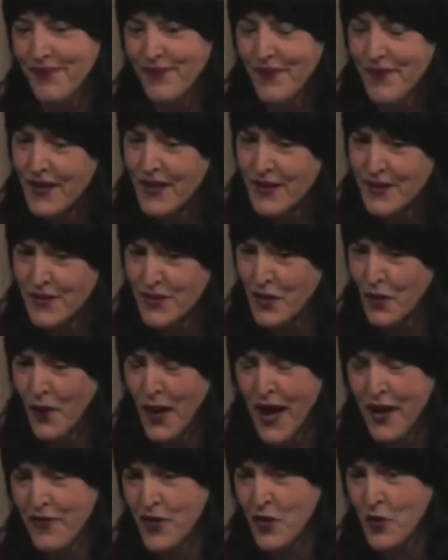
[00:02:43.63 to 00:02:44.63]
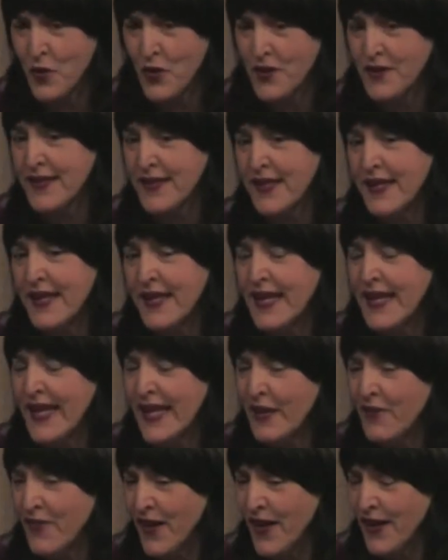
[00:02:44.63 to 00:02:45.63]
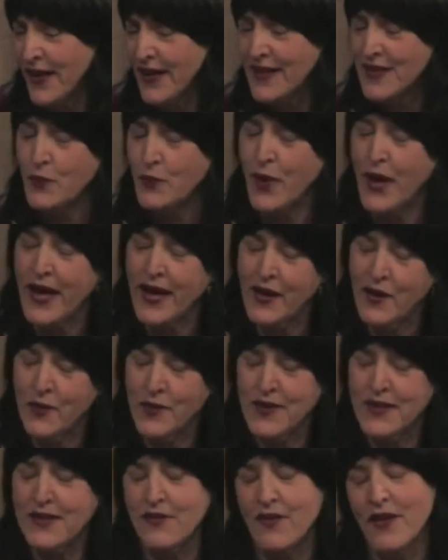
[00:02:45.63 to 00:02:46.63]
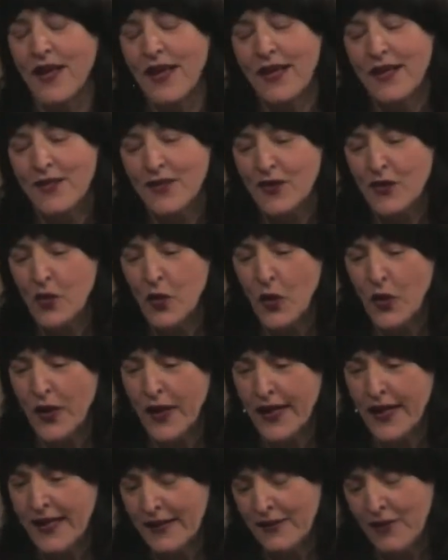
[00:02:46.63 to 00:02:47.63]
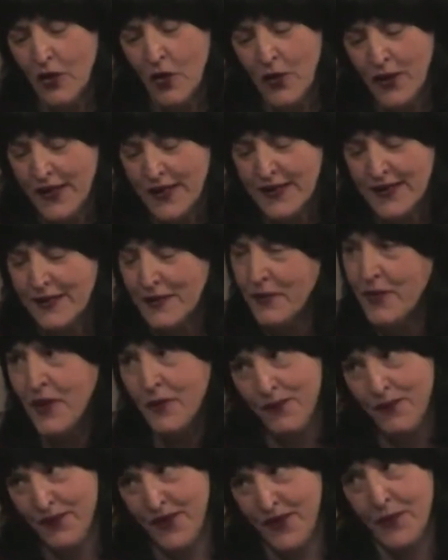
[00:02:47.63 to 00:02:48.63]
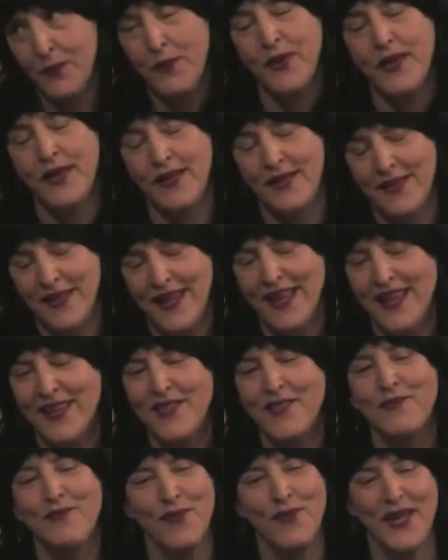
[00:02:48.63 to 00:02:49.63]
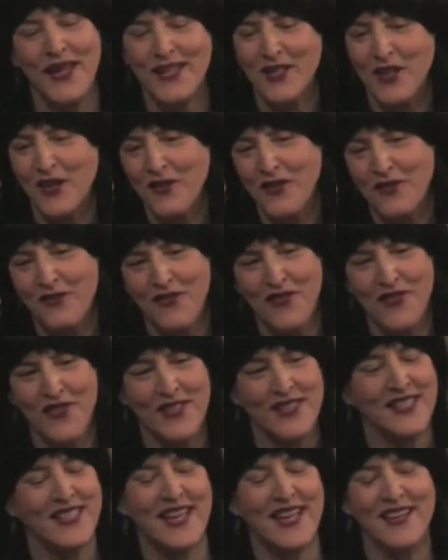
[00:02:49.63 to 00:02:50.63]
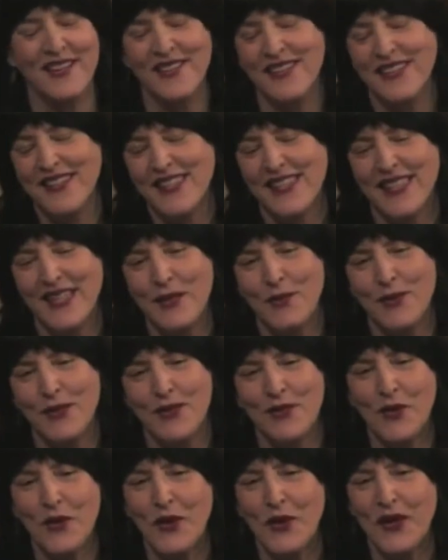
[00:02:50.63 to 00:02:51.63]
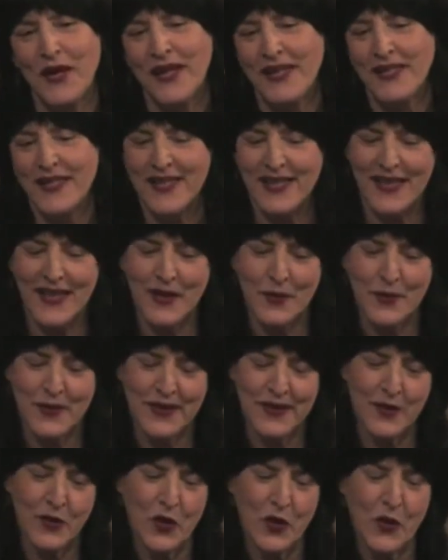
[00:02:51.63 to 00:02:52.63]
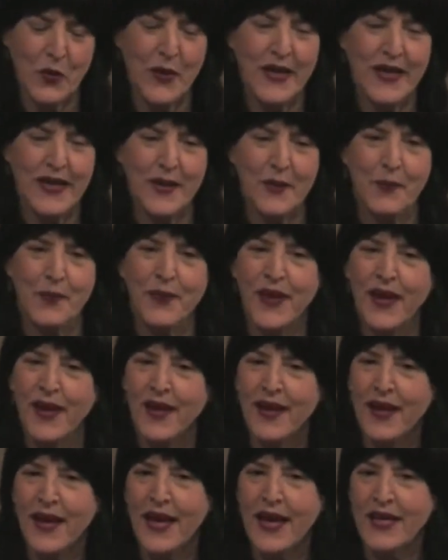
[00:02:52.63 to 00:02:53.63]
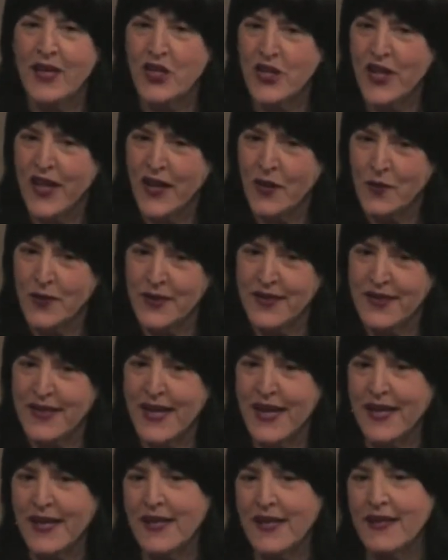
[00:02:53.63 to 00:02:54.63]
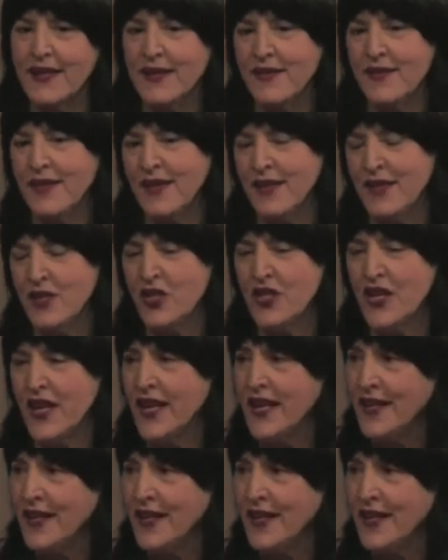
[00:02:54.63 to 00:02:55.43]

so afterwards, he fell on his back and was snoring. The big to, chimp that ate all the bananas. Yeah, Beethoven sound asleep, snoring. Dilly was grooming him. And Jane was standing in the shed